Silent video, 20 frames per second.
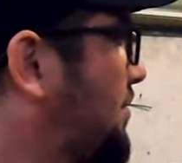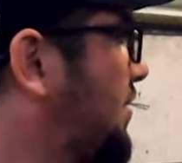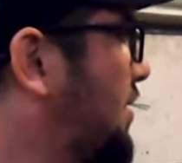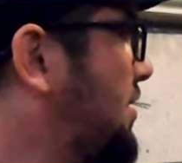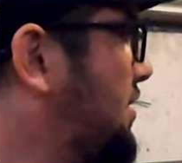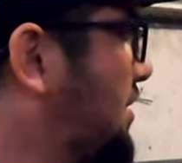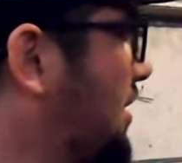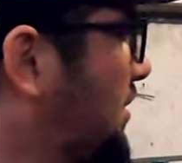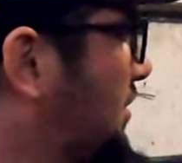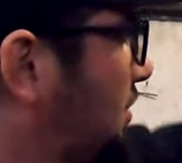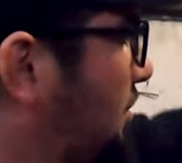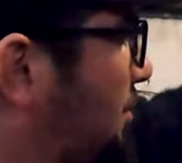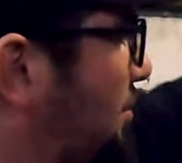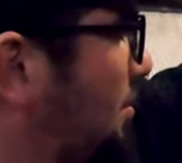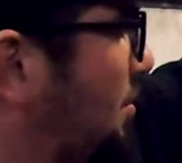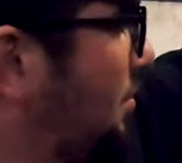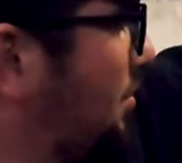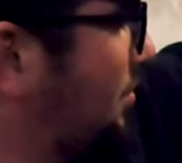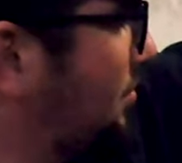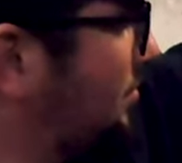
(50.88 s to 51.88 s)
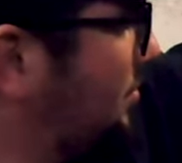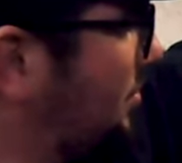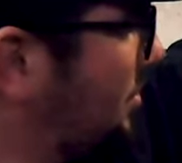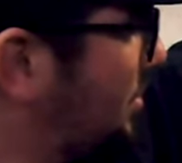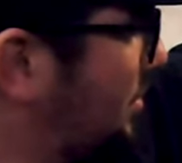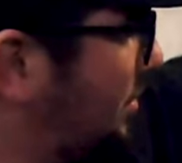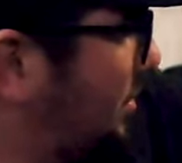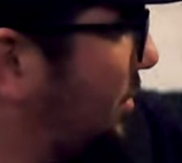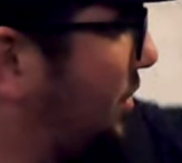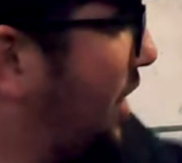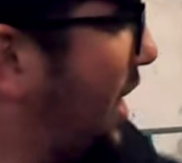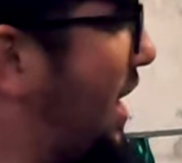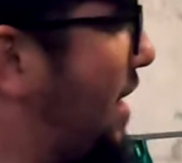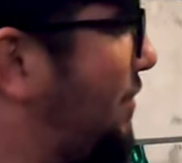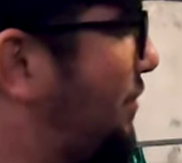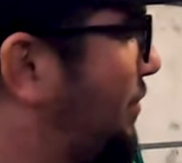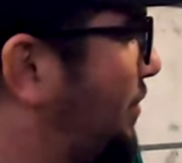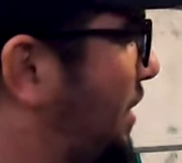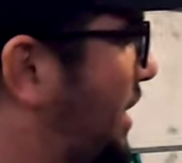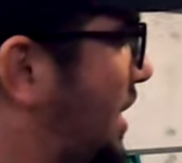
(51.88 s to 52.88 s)
And it's got the little
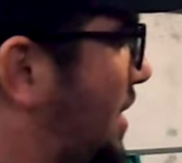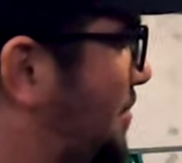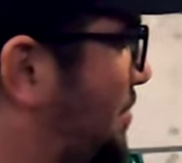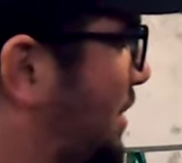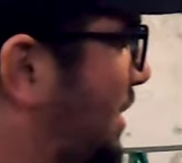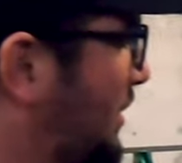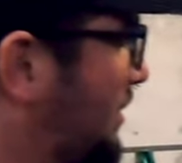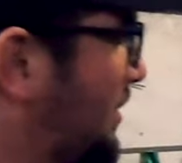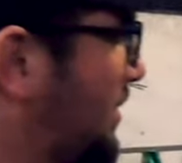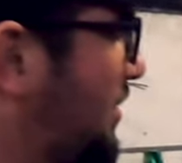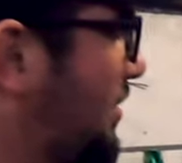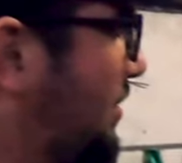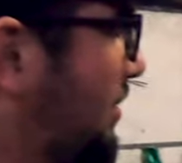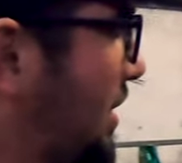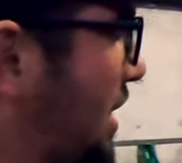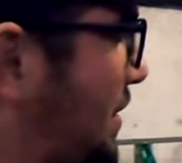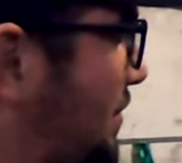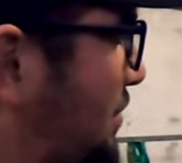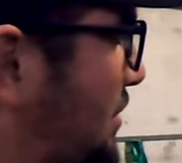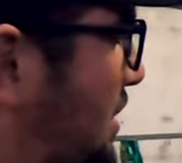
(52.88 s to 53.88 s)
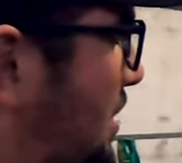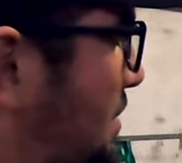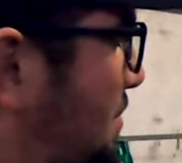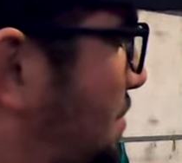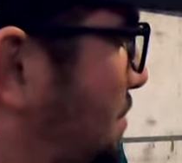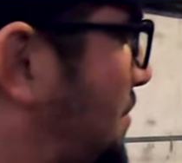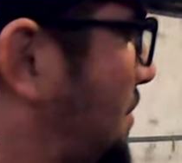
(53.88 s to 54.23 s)
half cab back there, the half top.